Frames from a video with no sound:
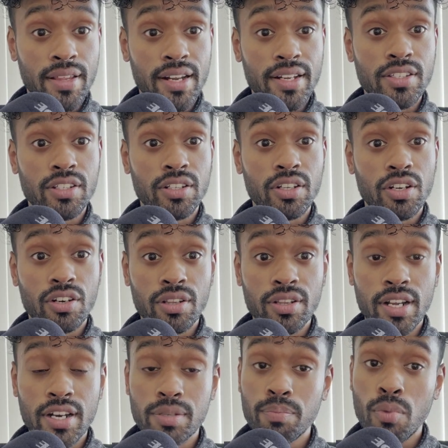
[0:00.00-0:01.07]
That
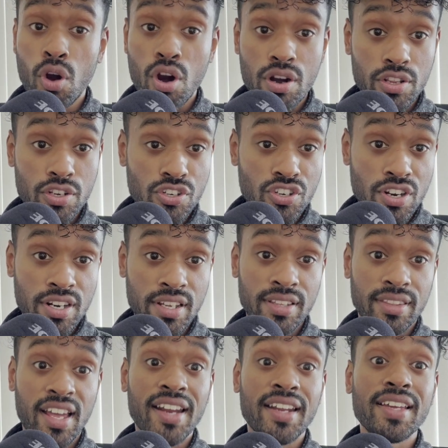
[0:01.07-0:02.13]
is part of the journey.
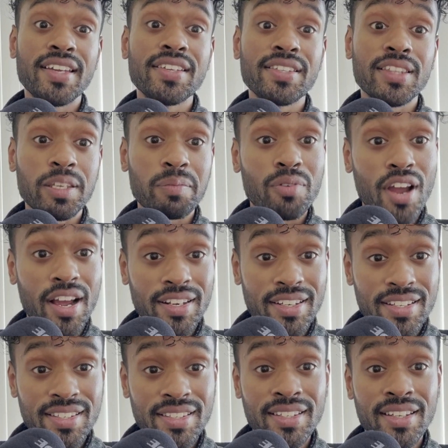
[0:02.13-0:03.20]
That is the
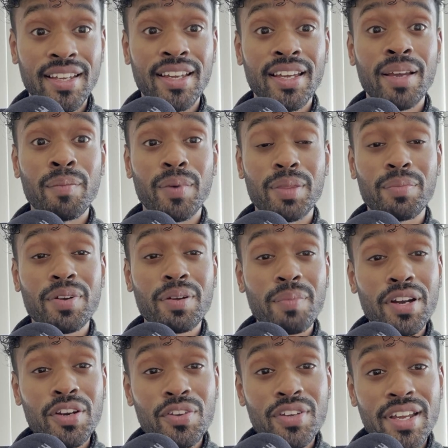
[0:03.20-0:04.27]
practice. But the
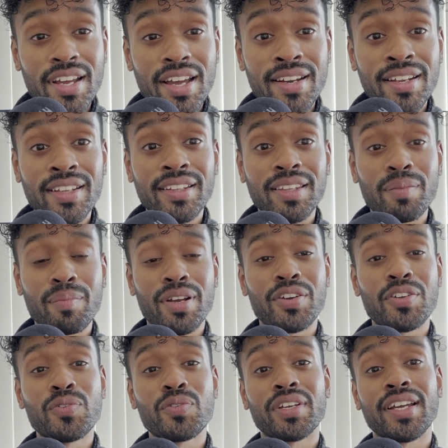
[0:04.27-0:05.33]
better you get at it, the better
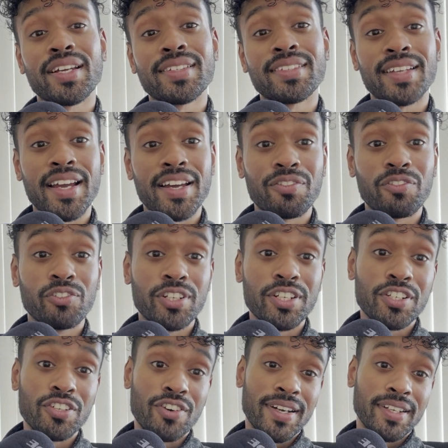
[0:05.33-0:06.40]
you'll get at
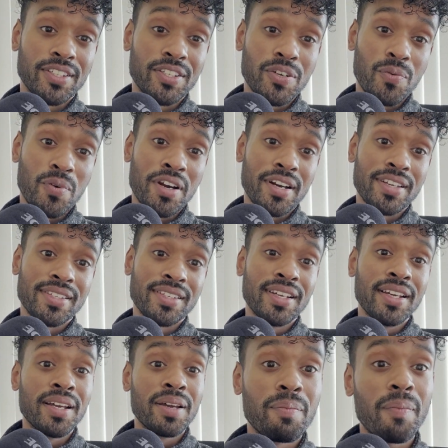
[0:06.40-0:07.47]
redirecting your awareness
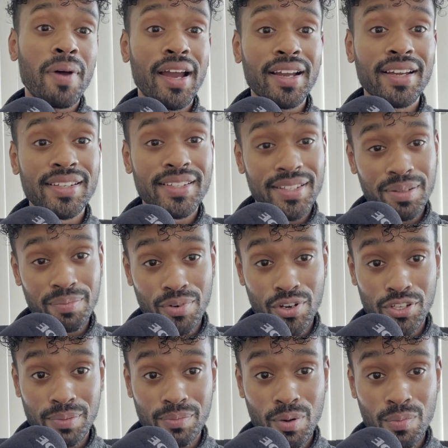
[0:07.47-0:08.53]
back into the
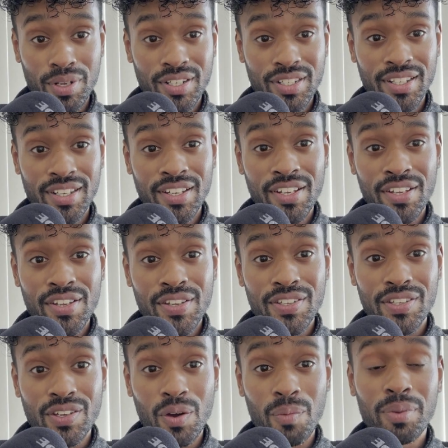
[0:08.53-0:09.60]
present moment.
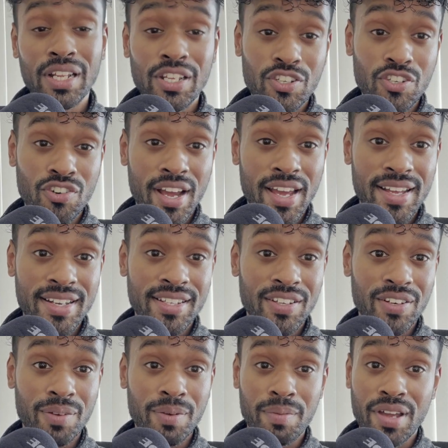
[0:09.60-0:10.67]
So please try it.
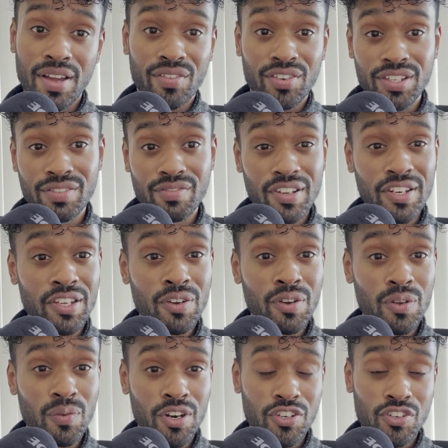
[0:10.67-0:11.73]
Maybe after this video,
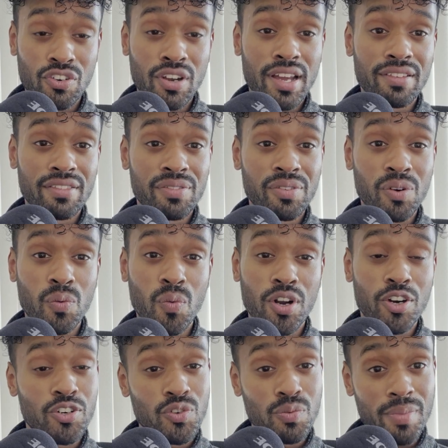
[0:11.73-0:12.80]
you want to try it for
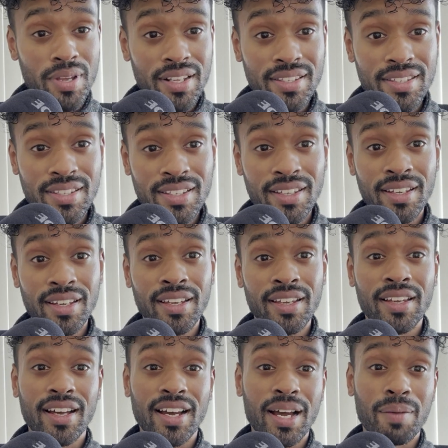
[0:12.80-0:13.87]
1 or 2 minutes.
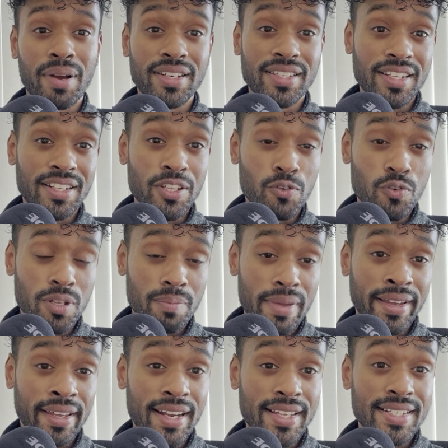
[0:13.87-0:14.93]
Ideally, you can
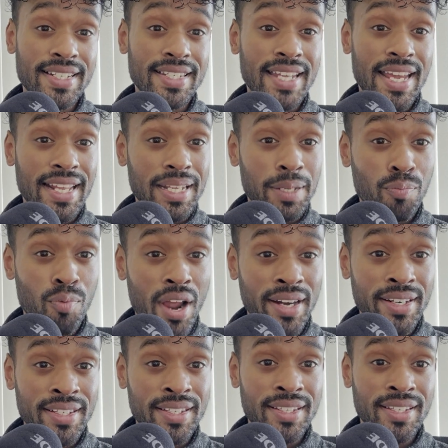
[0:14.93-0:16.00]
make it as a daily
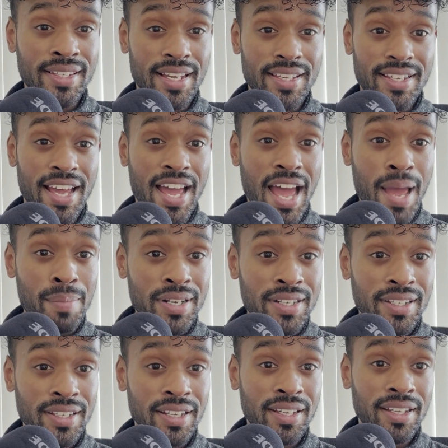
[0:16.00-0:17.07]
practice, as a
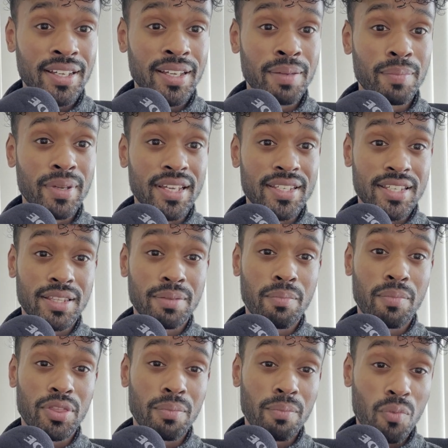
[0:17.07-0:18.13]
habit, because
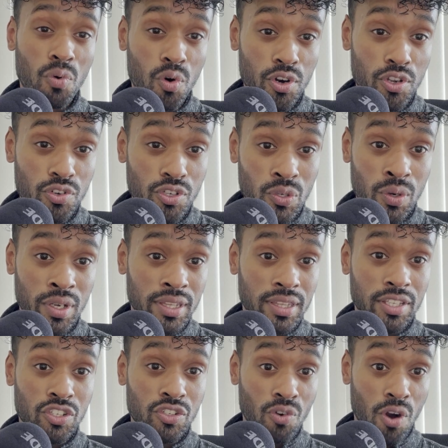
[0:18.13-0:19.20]
then the more you do it,
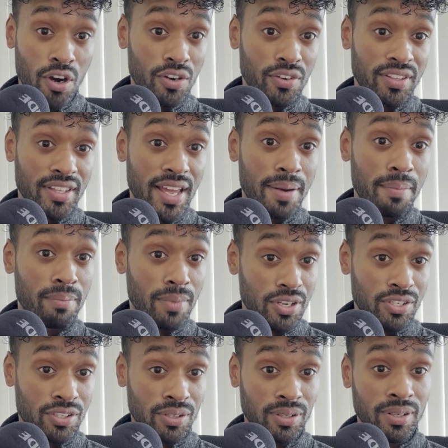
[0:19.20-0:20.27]
the stronger that
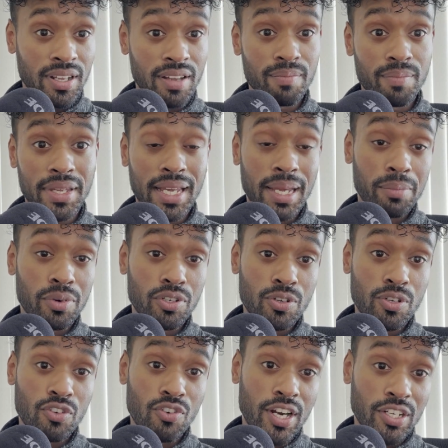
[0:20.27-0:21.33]
muscle of being able to
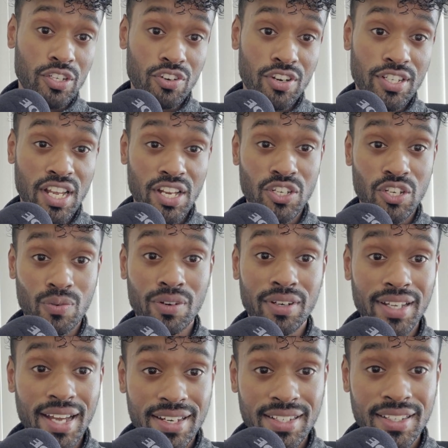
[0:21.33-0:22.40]
direct your attention will
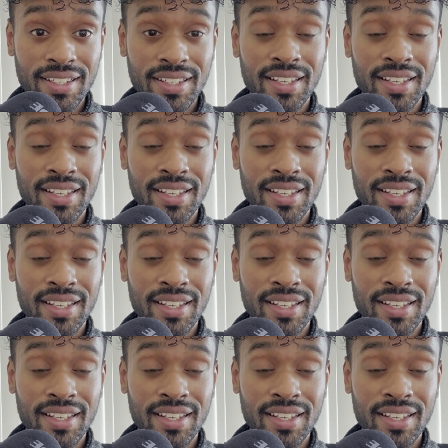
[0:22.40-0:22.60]
get.